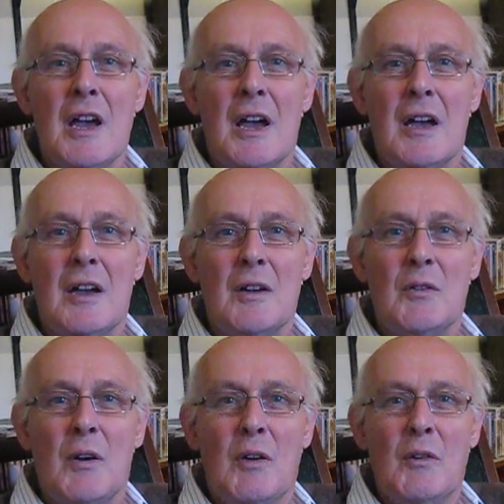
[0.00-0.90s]

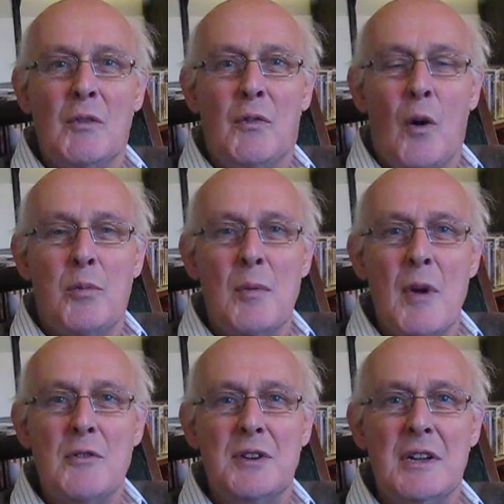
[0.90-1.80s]
uh, for
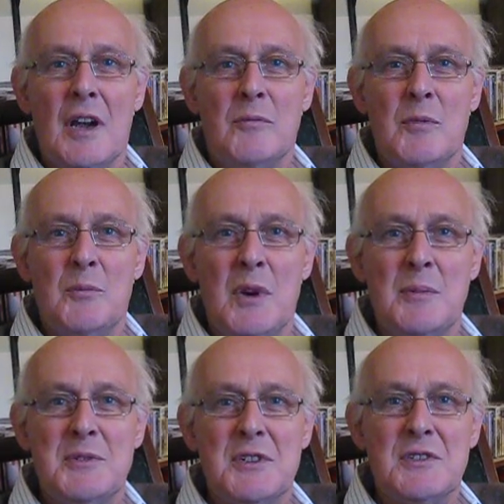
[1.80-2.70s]
promoting government
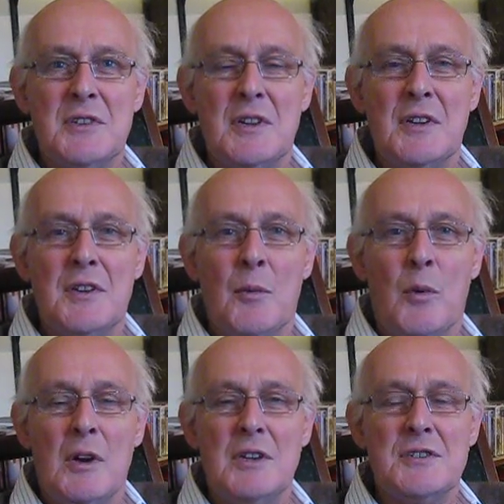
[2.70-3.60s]
purposes and that there
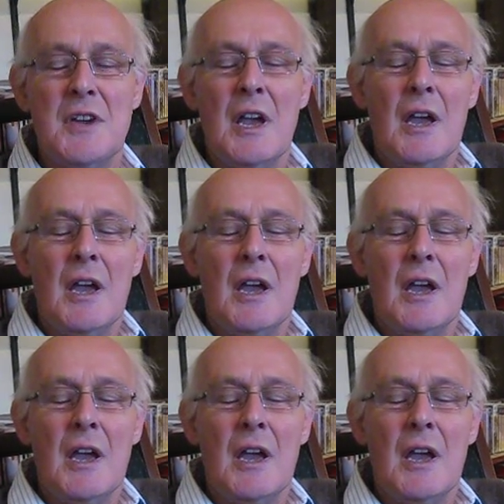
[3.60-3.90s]
was